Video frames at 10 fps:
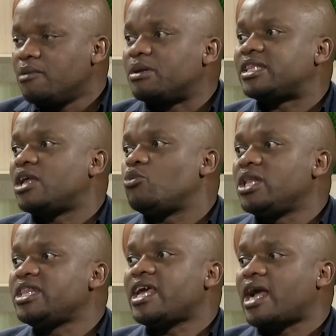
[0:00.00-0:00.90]
But then
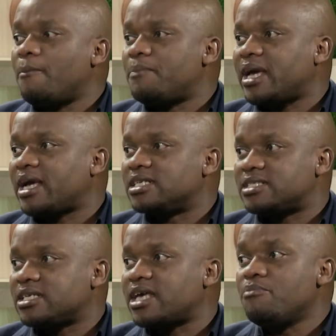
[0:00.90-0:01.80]
when they come back and
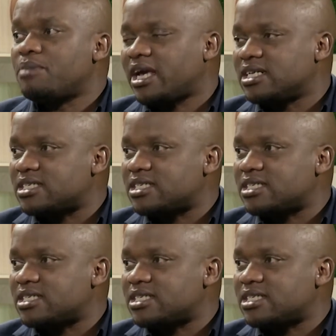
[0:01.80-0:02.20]
said, came back and